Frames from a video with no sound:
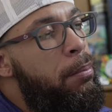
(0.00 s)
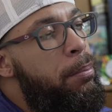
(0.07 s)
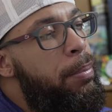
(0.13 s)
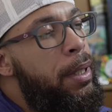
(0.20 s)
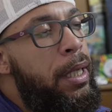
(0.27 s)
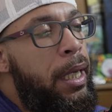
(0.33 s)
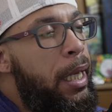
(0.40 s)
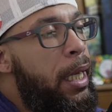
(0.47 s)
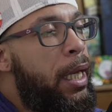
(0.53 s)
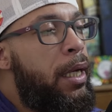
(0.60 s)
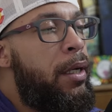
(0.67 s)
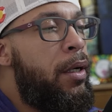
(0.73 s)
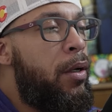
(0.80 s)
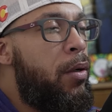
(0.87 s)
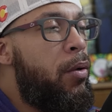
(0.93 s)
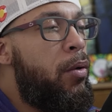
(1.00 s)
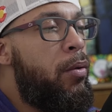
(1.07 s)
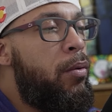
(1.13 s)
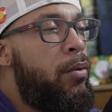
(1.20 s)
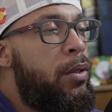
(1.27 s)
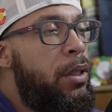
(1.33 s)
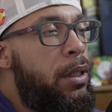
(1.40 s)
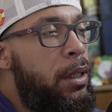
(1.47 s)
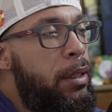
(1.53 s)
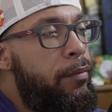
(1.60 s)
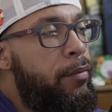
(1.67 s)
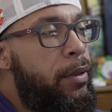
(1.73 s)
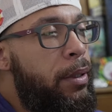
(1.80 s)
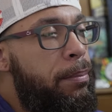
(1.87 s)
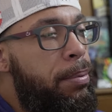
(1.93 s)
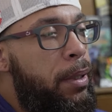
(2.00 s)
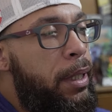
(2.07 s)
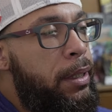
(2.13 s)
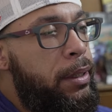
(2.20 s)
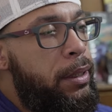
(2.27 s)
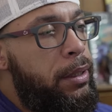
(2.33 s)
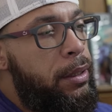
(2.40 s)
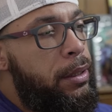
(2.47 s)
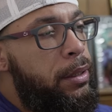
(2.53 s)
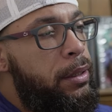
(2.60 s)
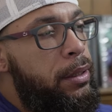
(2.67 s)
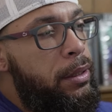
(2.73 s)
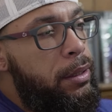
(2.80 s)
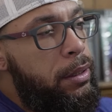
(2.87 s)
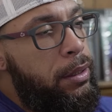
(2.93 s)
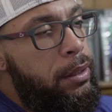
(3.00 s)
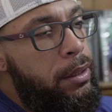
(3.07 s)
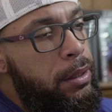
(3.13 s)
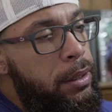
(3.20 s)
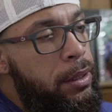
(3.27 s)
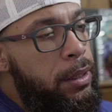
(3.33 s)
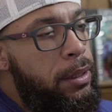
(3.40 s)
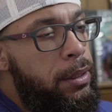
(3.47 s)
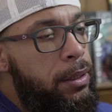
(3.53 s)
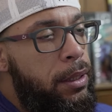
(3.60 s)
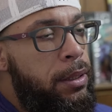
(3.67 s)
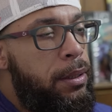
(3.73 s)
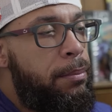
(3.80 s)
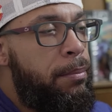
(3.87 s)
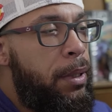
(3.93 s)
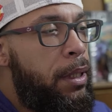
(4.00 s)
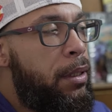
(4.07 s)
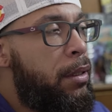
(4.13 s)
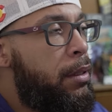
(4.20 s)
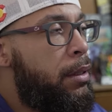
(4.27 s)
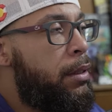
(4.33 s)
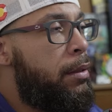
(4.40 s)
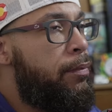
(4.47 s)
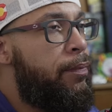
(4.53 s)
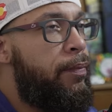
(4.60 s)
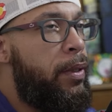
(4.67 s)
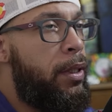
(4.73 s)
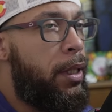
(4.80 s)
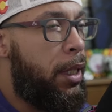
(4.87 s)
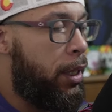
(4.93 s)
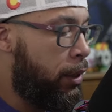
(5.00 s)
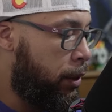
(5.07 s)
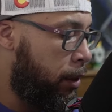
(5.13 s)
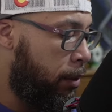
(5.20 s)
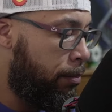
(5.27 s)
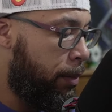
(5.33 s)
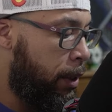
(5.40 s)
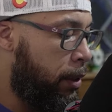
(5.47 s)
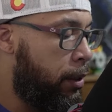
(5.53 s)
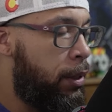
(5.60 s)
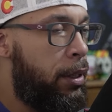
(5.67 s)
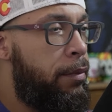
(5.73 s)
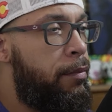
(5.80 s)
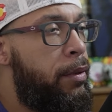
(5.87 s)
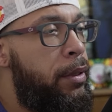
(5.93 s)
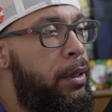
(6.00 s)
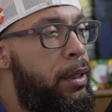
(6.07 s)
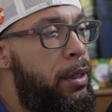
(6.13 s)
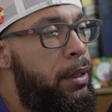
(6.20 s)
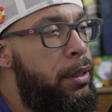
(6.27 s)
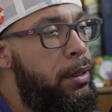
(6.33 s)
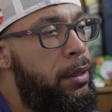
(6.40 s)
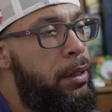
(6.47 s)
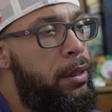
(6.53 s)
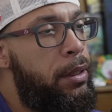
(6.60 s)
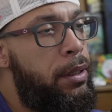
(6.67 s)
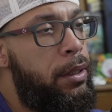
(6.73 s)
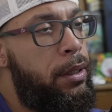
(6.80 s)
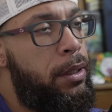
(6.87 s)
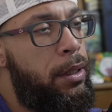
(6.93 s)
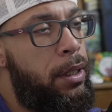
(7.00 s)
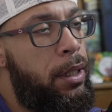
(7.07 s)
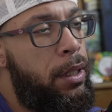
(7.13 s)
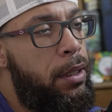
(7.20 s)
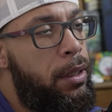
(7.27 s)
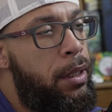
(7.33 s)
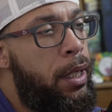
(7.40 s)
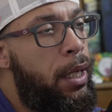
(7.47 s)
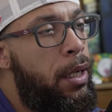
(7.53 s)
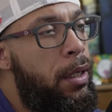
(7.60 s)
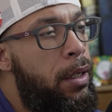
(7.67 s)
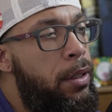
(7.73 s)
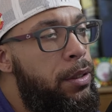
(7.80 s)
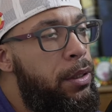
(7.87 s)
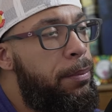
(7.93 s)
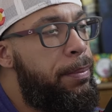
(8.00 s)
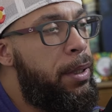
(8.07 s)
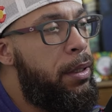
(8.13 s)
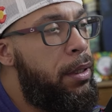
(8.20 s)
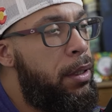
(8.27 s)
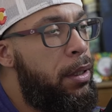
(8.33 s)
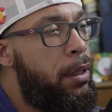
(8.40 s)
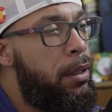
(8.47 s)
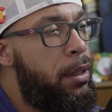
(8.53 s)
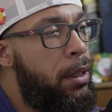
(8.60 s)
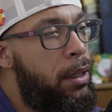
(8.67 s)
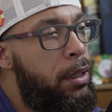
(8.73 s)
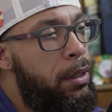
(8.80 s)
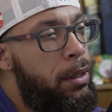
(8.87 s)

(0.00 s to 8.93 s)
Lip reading: but he ain't got no delivery presence. Is it me, or does it feel like he shouldn't be delivering this? Like he should be, look at this.